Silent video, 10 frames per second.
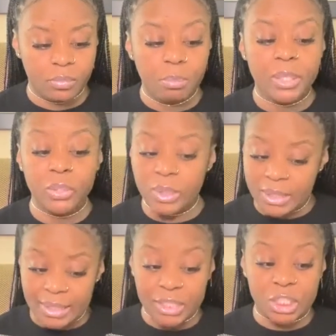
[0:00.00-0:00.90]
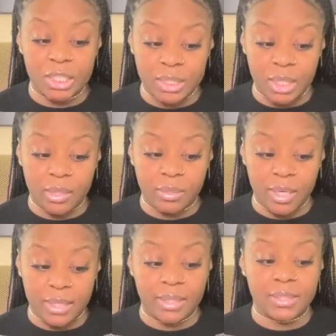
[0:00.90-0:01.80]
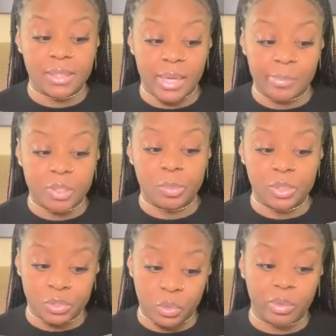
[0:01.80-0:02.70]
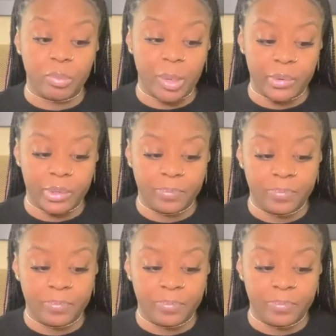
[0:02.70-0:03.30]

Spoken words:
But you need to get shit done, and it's time to be assertive about it.